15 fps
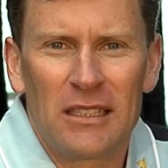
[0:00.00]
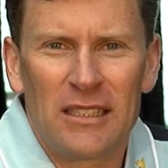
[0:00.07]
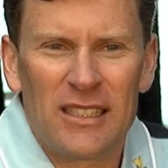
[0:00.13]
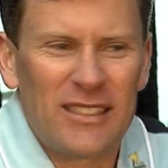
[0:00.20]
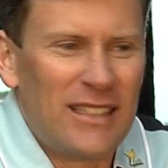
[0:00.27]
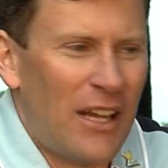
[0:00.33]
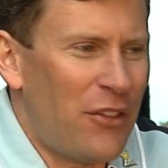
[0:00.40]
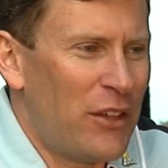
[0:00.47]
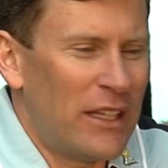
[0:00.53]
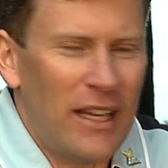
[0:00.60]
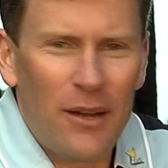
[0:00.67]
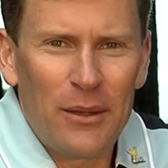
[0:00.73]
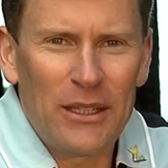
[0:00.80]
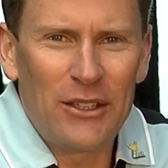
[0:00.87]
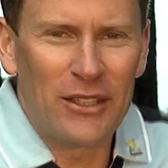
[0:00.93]
There's nothing
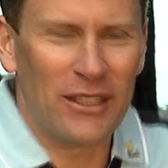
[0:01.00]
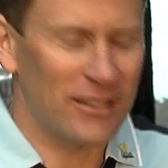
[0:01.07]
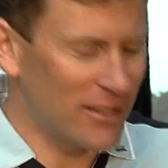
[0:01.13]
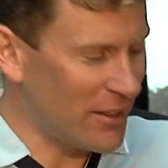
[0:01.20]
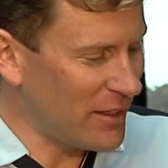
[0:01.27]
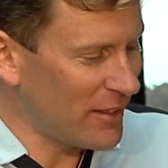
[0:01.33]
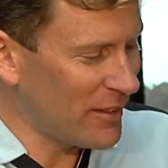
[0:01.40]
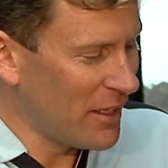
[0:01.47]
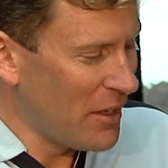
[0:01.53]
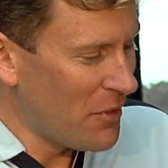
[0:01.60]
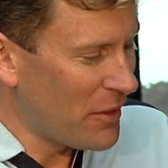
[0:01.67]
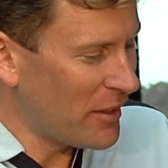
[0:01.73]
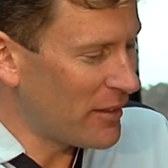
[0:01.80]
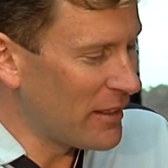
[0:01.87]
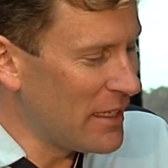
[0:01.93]
going on. And so this
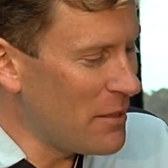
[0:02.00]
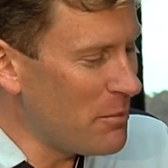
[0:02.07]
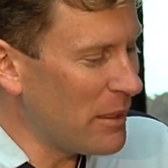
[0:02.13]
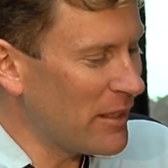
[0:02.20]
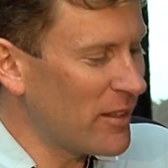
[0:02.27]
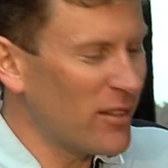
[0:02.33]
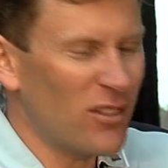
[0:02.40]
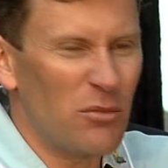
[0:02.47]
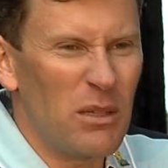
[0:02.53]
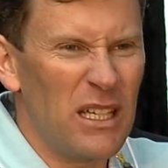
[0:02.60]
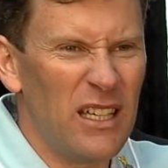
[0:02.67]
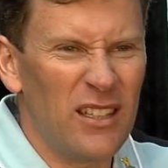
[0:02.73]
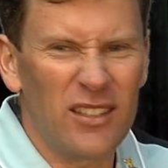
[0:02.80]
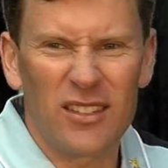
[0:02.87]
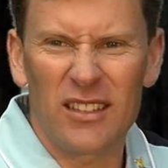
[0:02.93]
limbic system
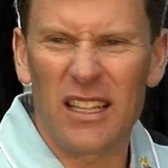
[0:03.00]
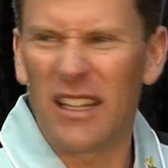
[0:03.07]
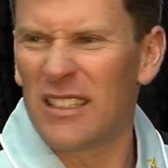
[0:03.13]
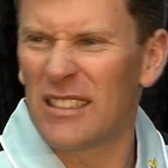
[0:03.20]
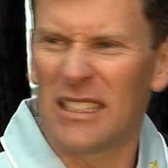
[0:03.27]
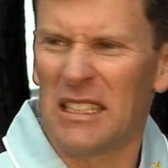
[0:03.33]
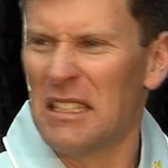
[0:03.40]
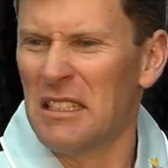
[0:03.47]
here goes,